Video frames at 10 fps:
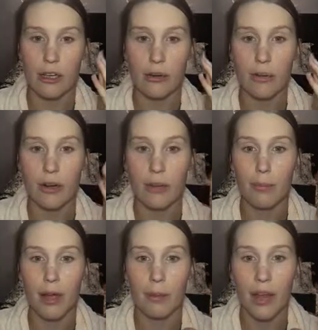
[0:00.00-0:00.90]
You can
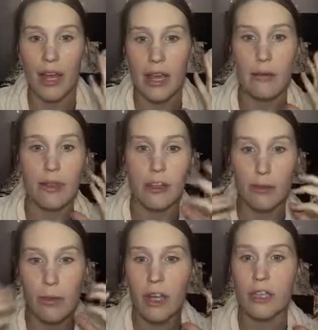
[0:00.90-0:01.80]
apply it with the
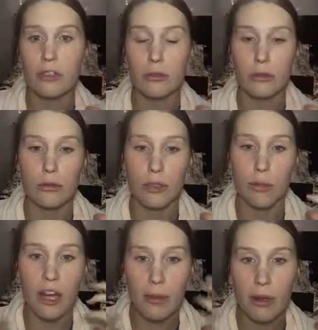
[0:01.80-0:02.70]
sponge or with the
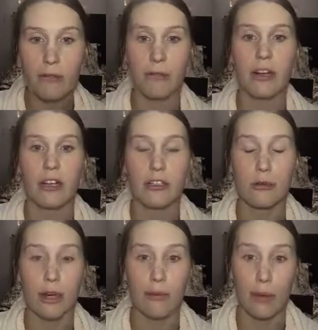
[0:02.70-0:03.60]
powder puff brush,
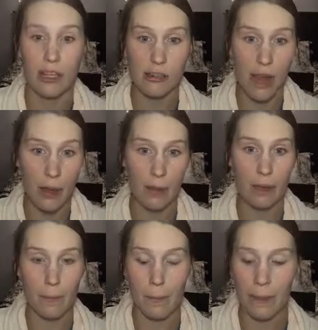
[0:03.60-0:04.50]
whatever makes you
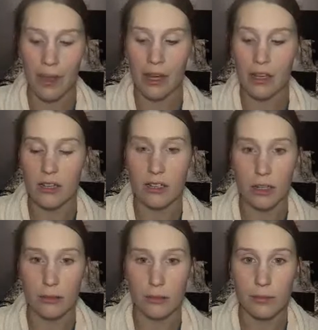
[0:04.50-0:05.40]
happy.
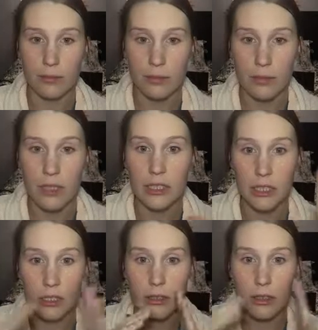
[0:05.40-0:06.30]
So
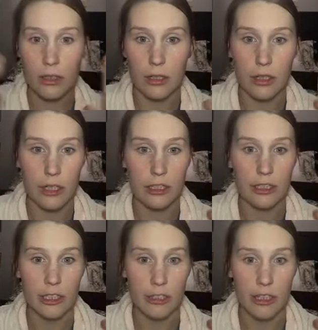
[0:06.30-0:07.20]
those are,
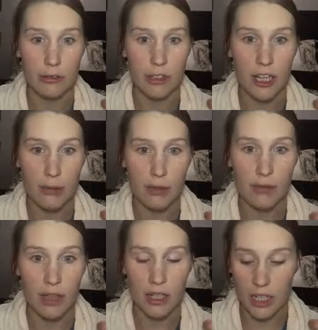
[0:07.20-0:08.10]
you know, the different types
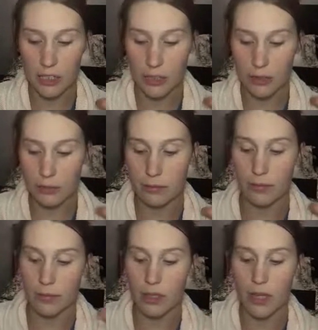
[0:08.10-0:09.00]
of foundation.
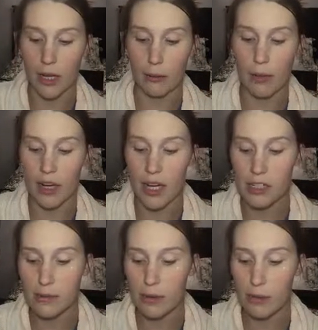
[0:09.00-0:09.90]
Now my
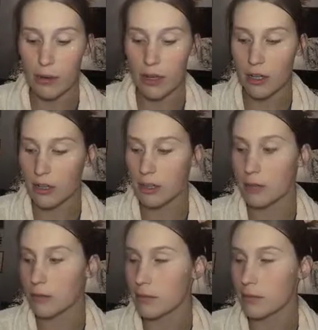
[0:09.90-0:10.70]
next favorite product,